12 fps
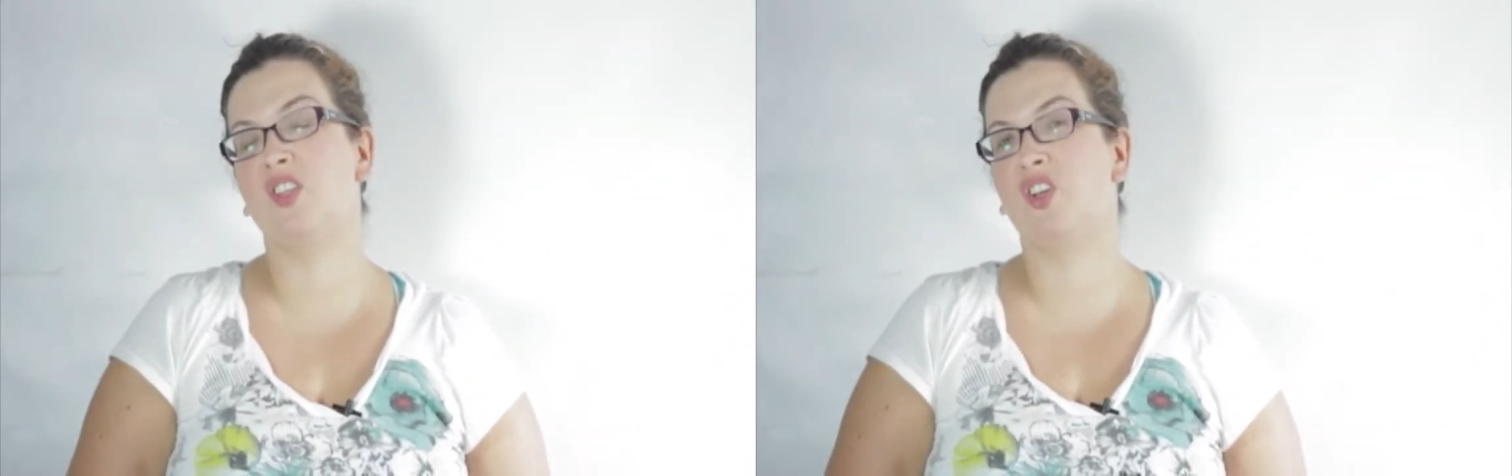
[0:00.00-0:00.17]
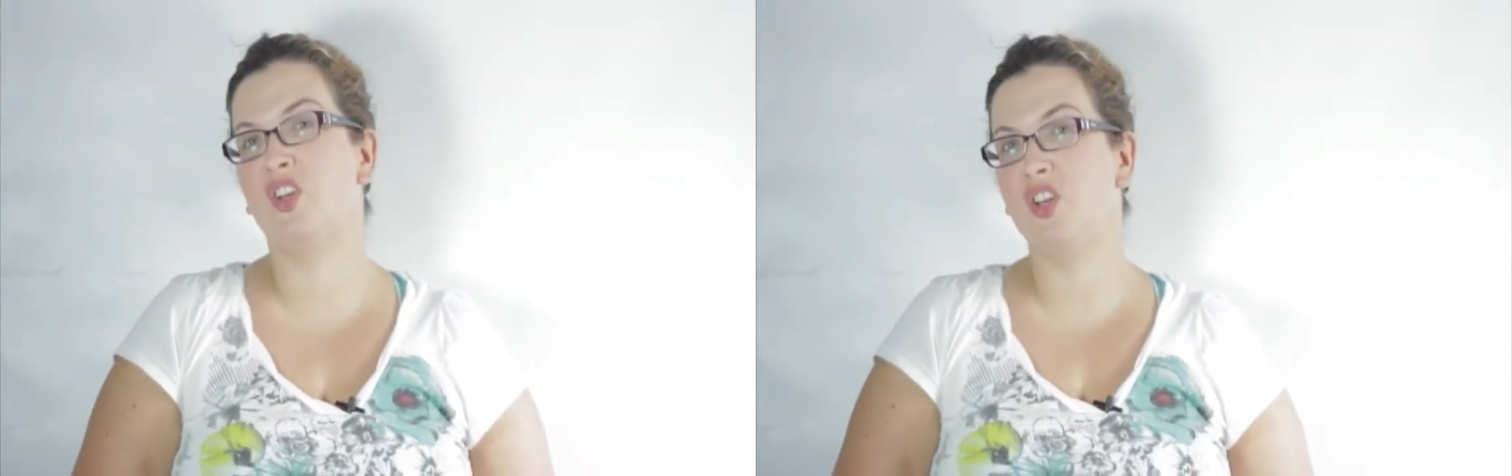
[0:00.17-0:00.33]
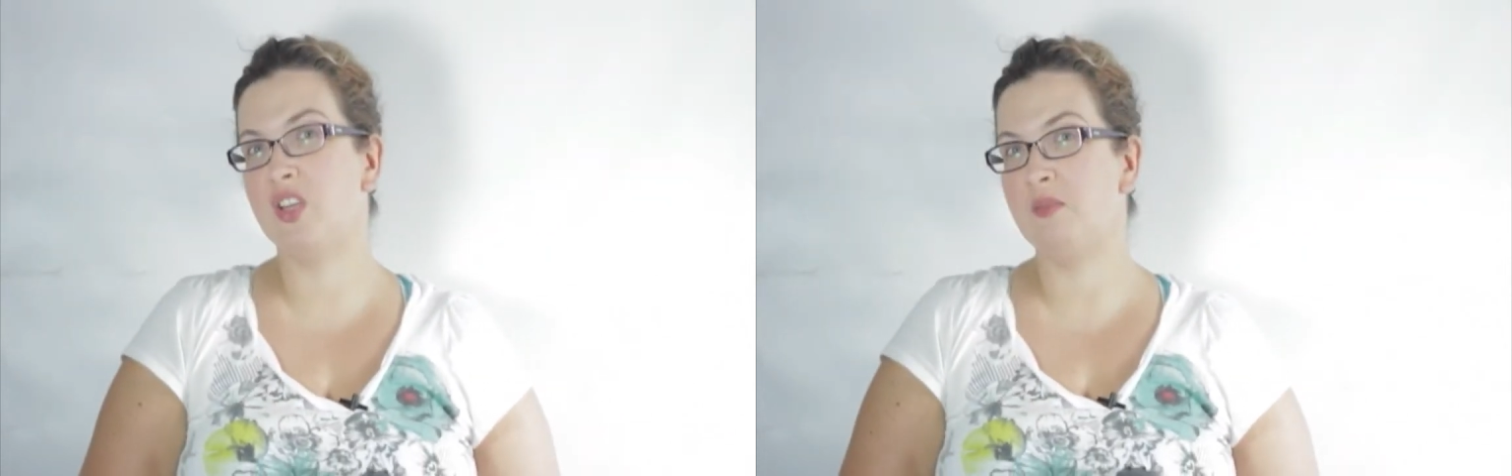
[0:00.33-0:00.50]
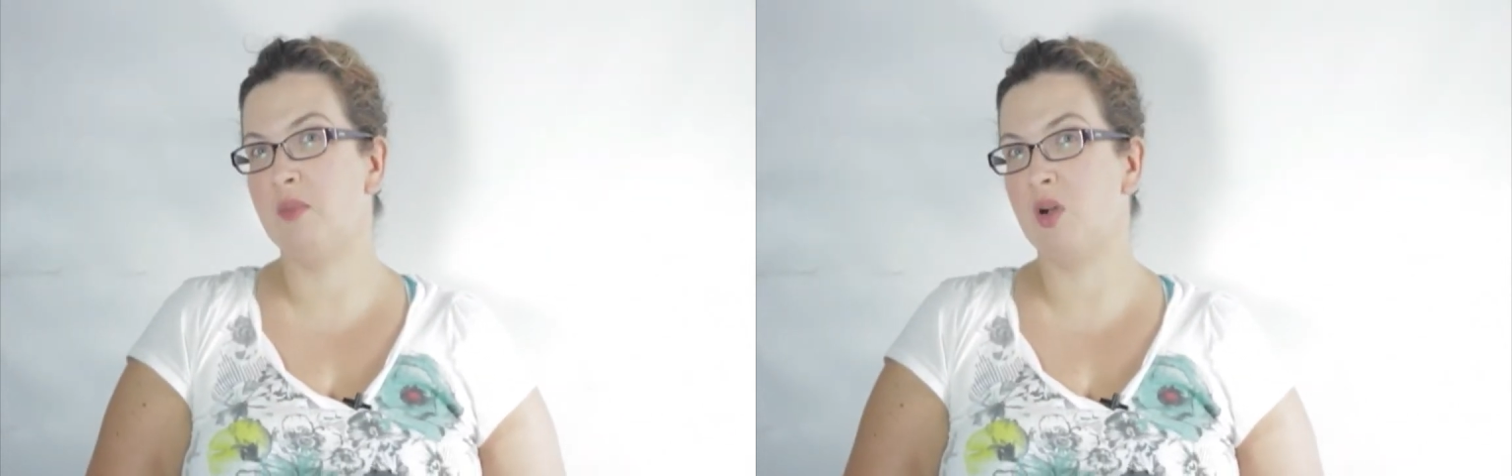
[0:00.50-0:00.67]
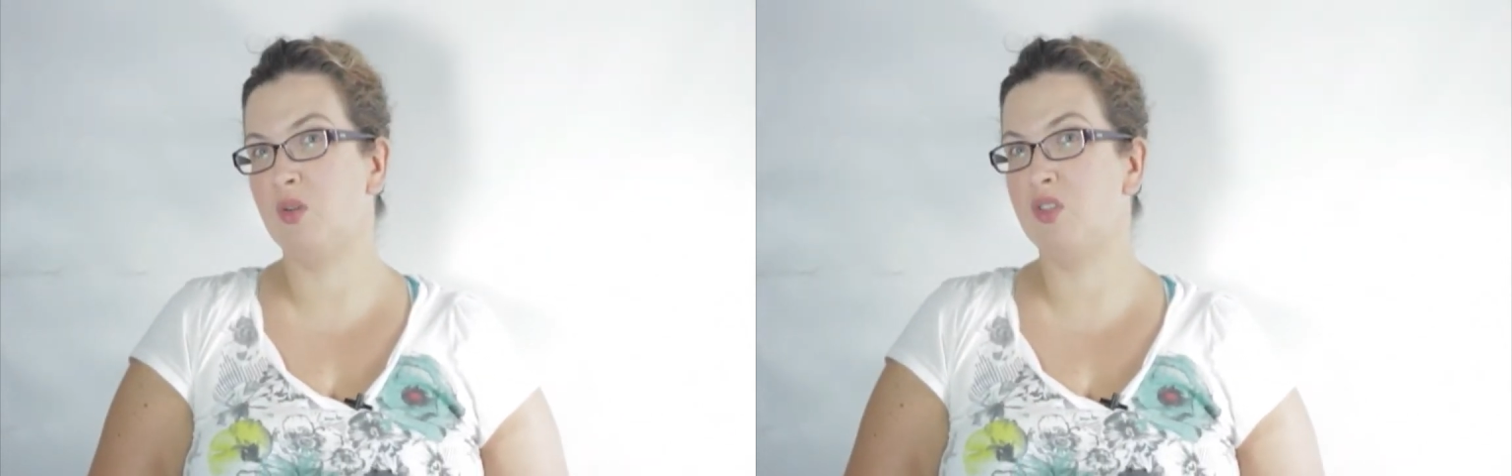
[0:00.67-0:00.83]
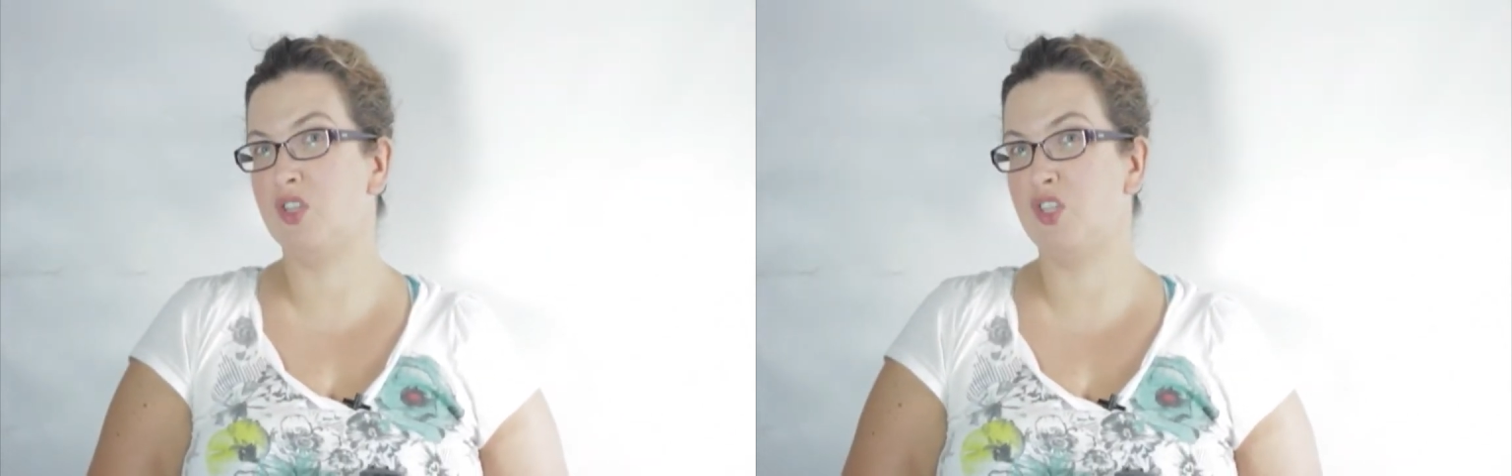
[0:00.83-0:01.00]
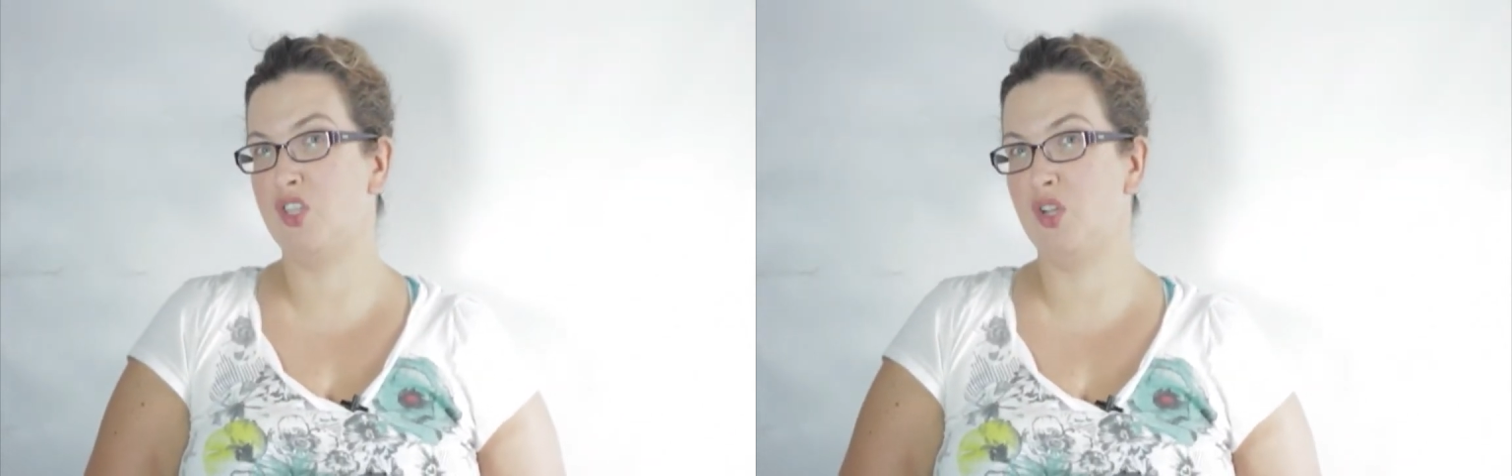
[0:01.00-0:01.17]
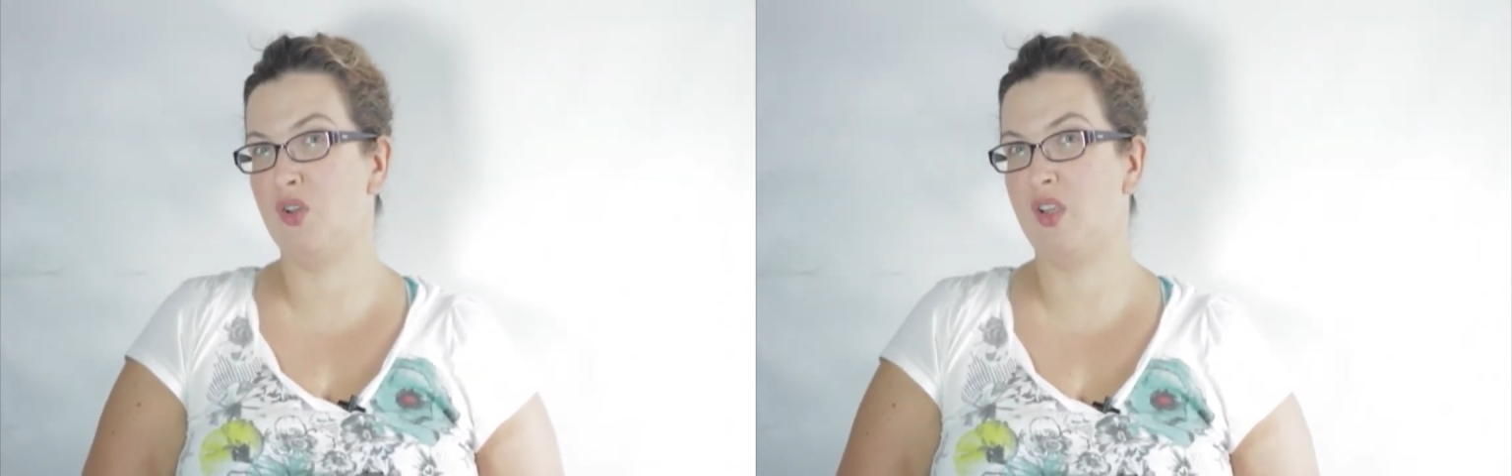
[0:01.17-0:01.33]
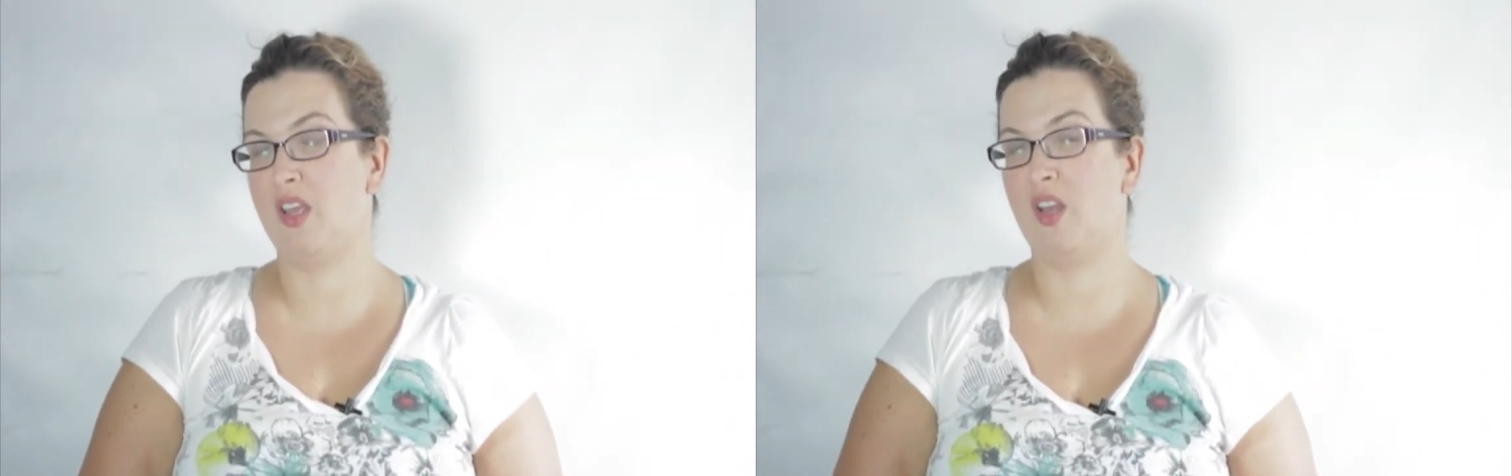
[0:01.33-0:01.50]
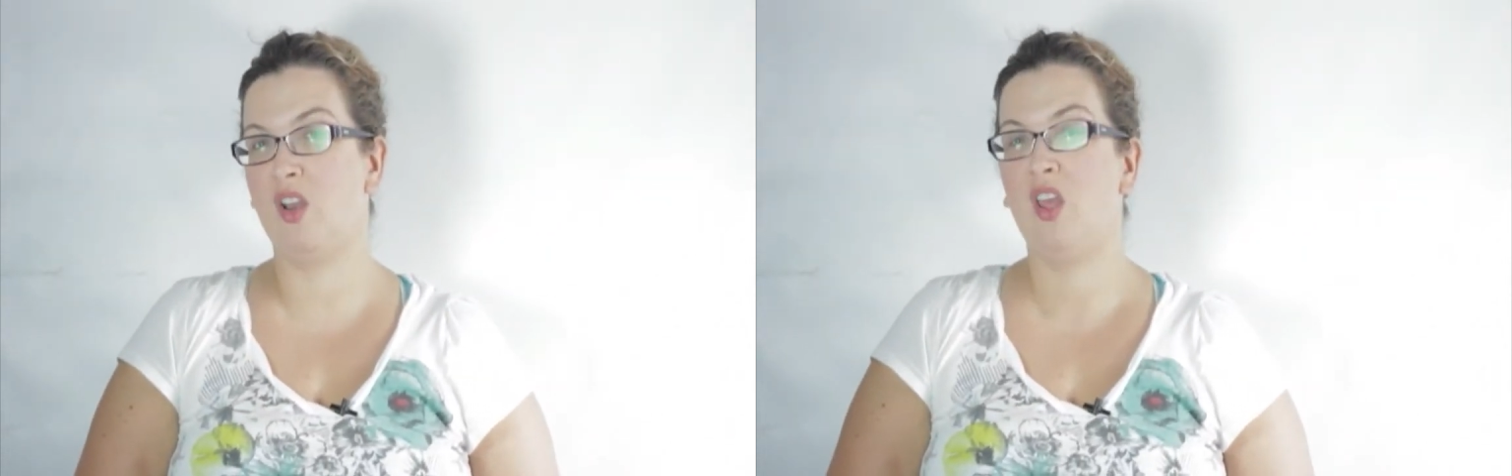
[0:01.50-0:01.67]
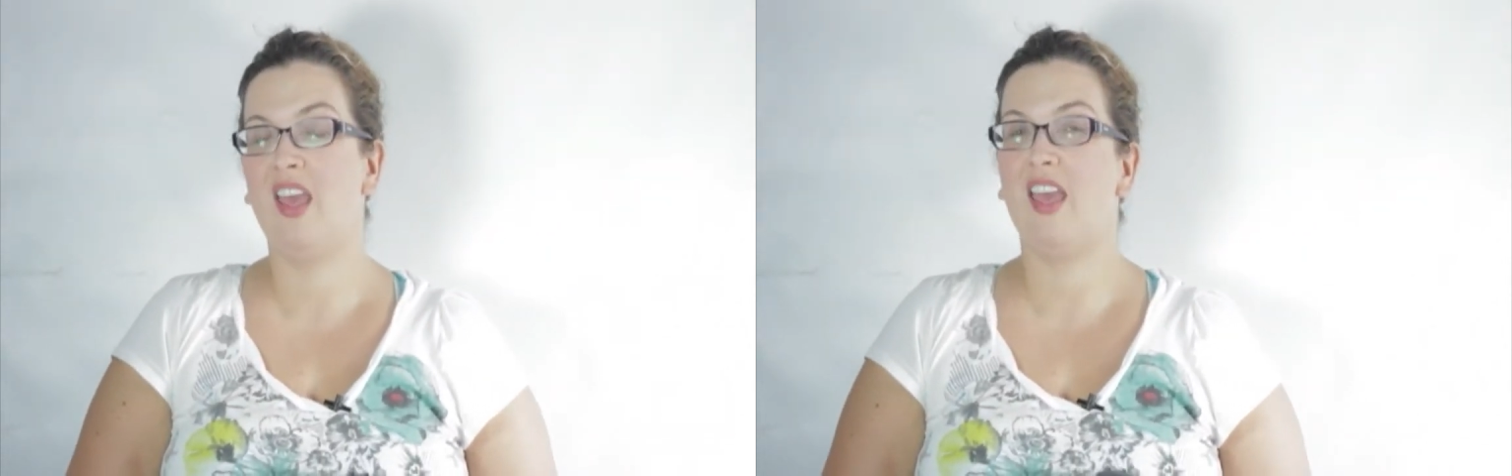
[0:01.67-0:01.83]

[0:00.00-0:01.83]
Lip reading: good mode to shoot in